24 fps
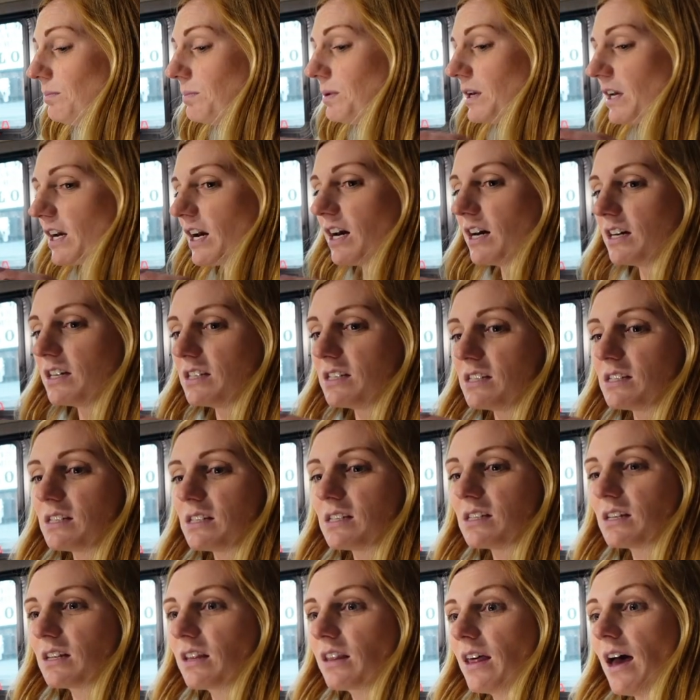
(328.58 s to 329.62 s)

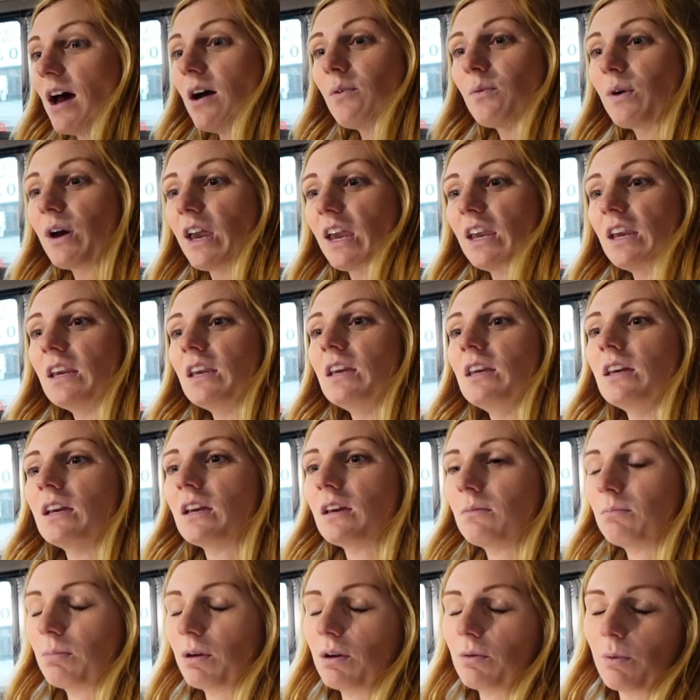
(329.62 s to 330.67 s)
Because that way he
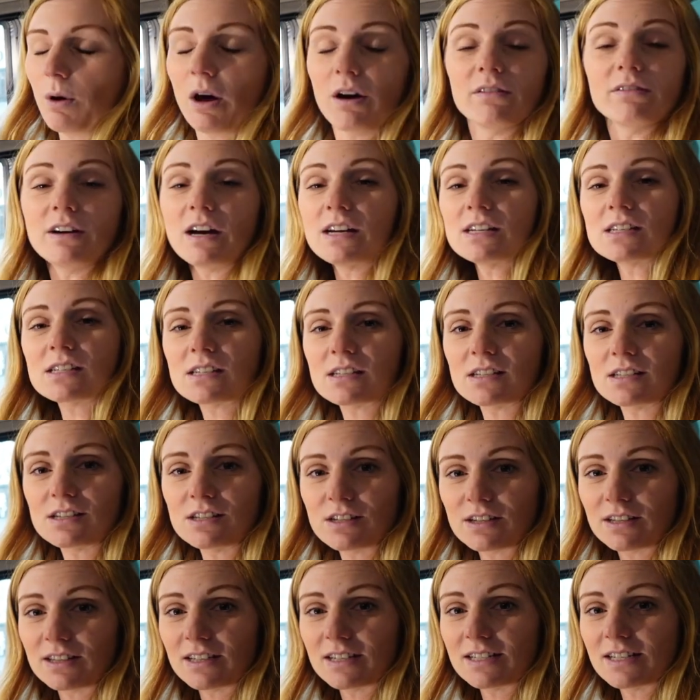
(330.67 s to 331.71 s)
can be well rested
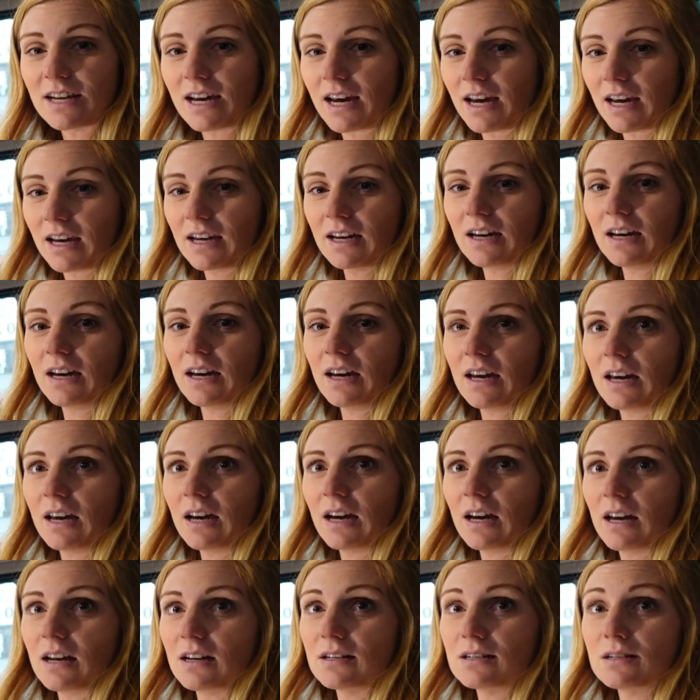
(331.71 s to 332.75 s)
during the day
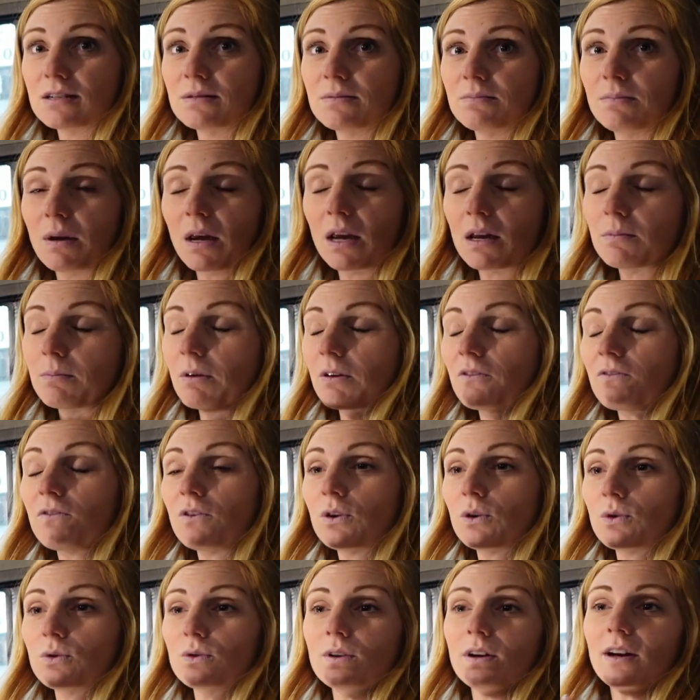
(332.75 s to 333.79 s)
and make me
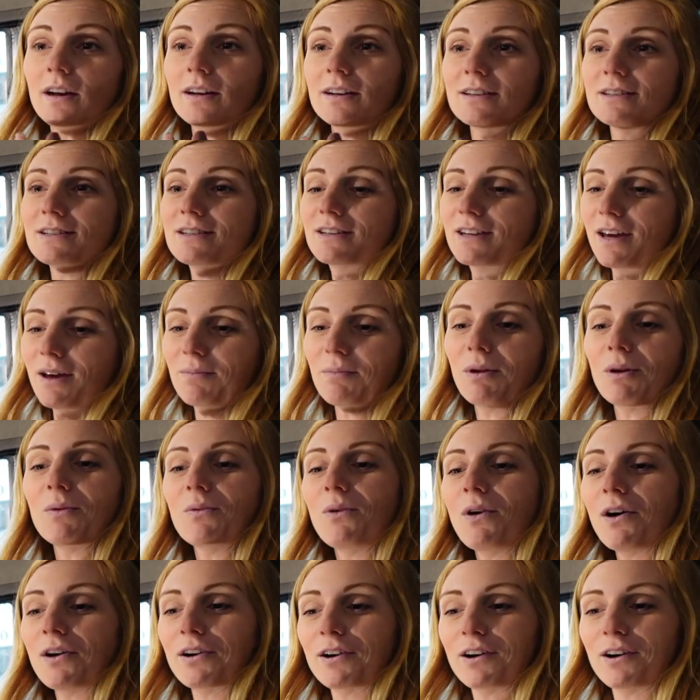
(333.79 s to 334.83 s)
food and get me
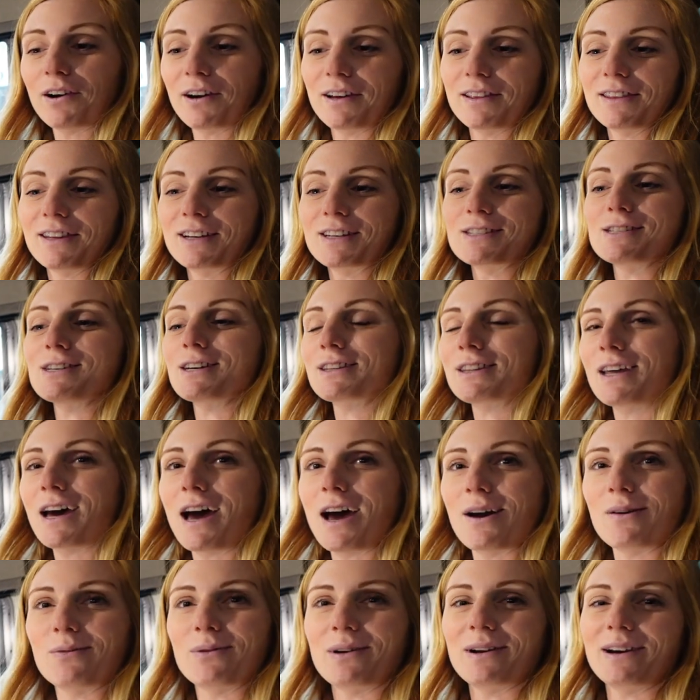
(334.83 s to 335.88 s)
water and things like
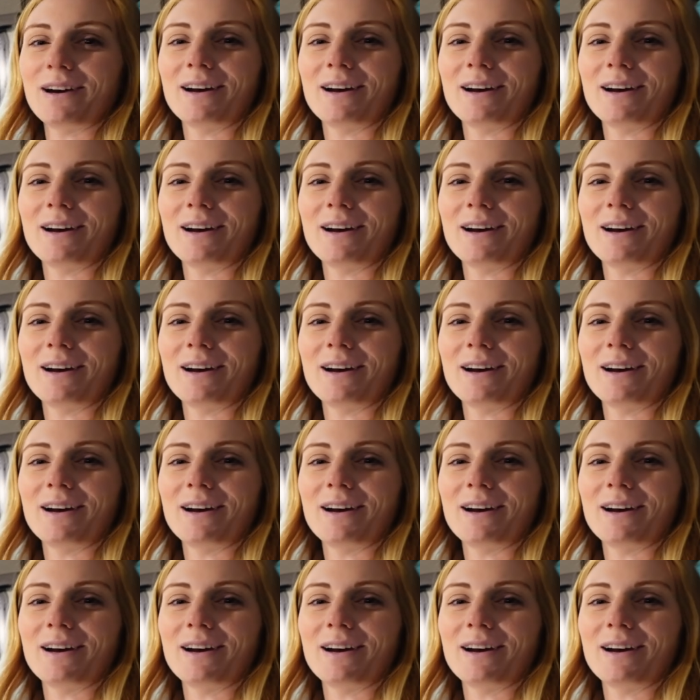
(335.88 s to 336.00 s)
that when